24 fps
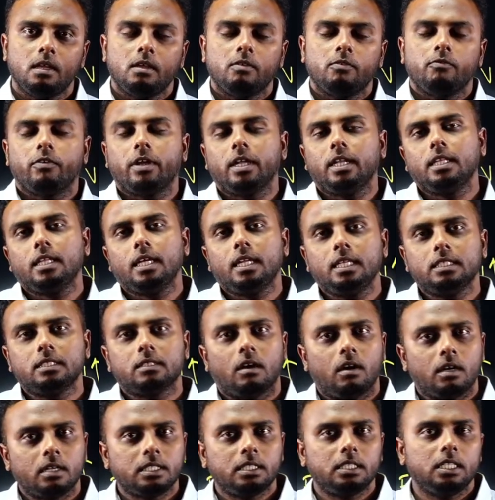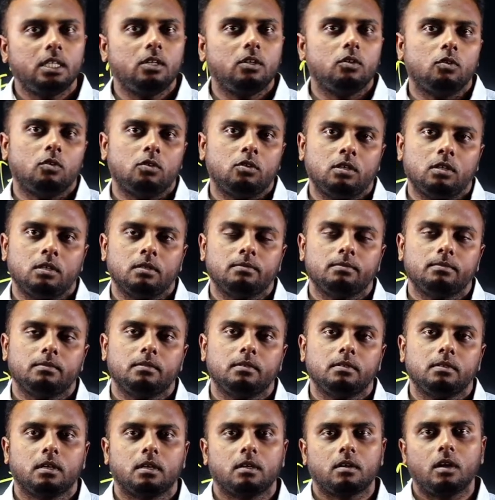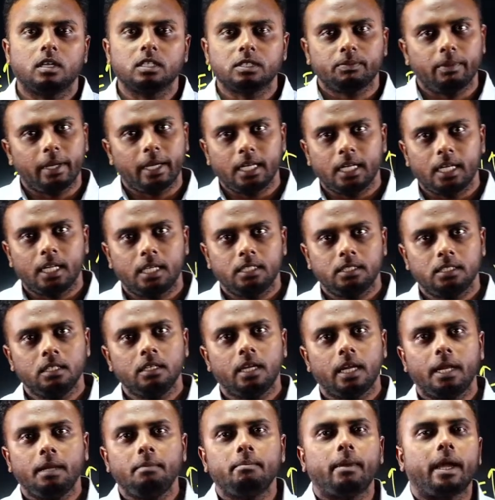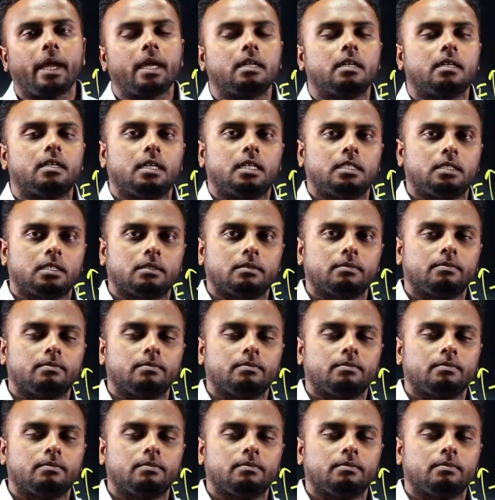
When there is RC load, cross magnetizing and magnetizing.